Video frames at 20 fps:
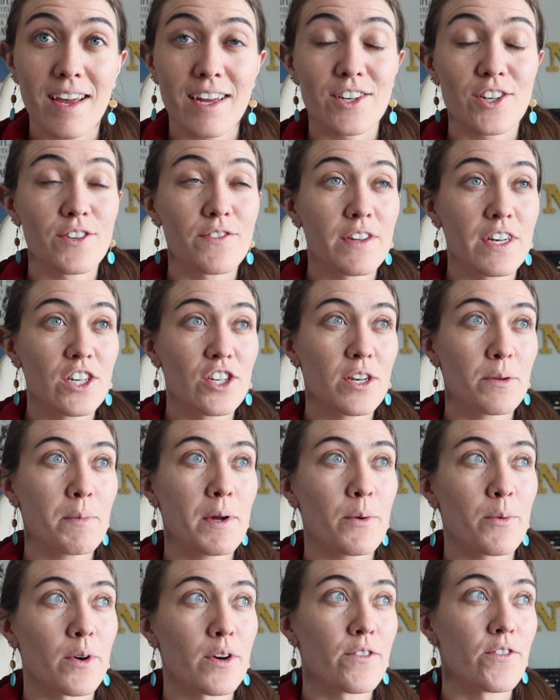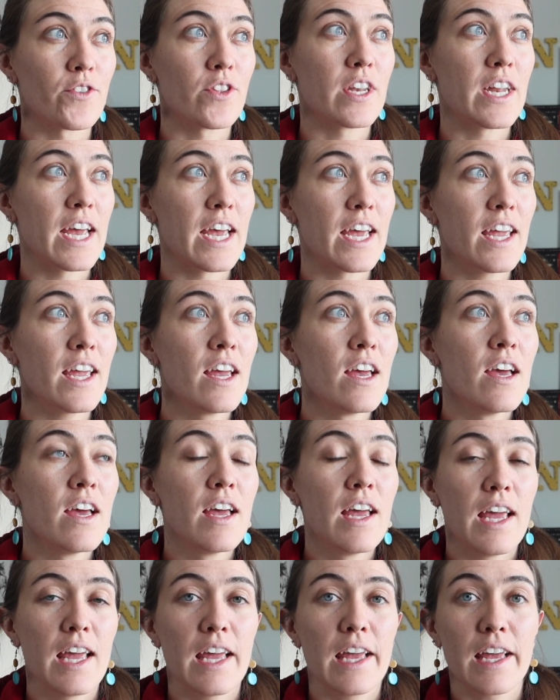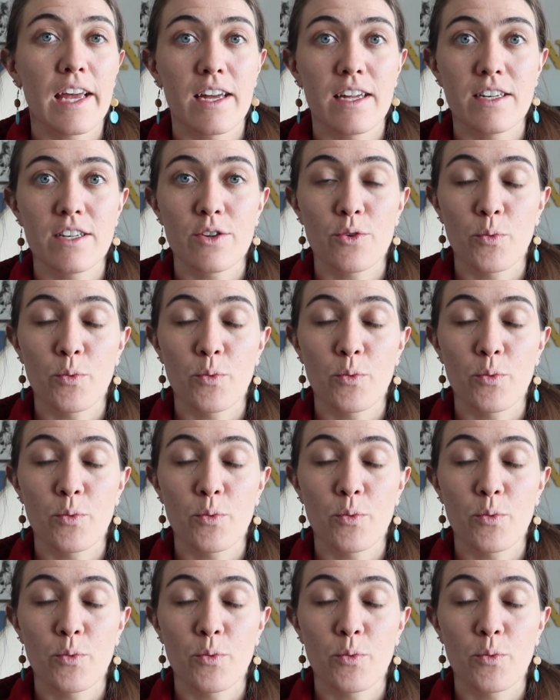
I just finished up my work for the day and